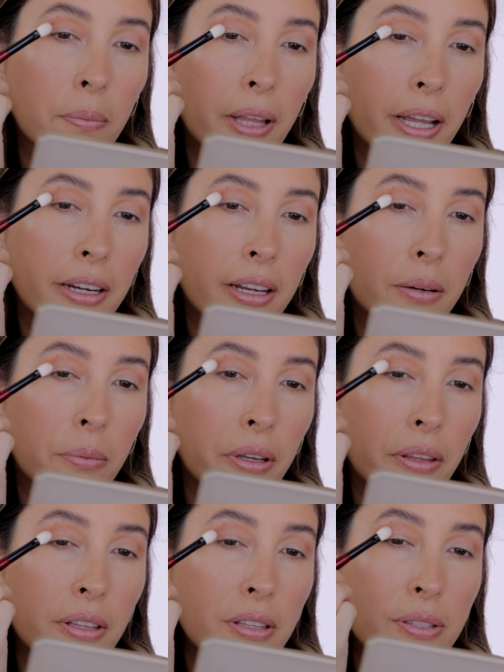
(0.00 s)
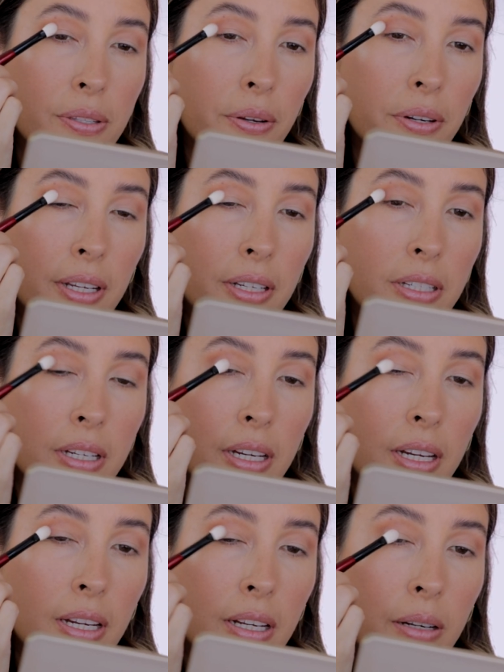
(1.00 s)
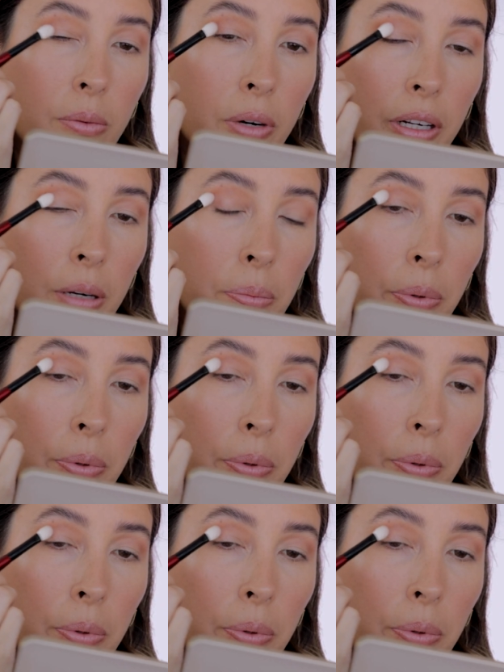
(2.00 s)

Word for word: Line it with Sonia G Worker